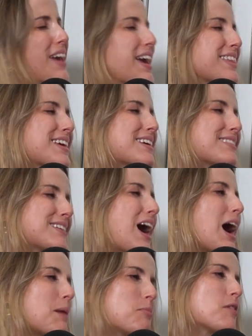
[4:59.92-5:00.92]
any
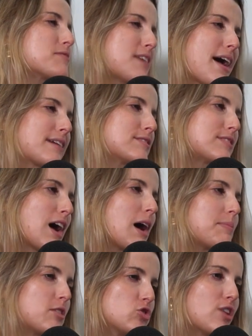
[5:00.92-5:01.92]
type of tax
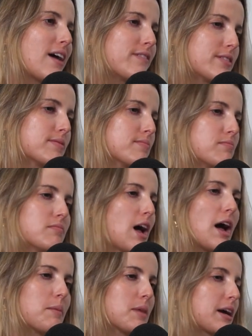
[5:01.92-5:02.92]
type that you have in
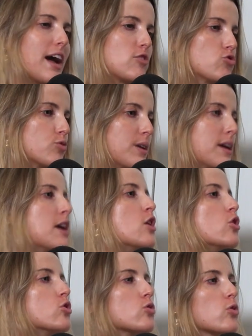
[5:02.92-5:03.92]
a country,
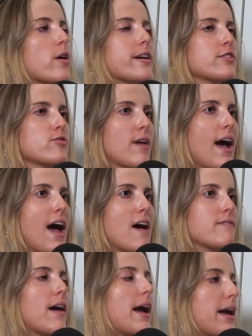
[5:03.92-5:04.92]
you're going to
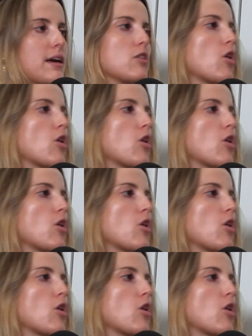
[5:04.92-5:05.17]
have a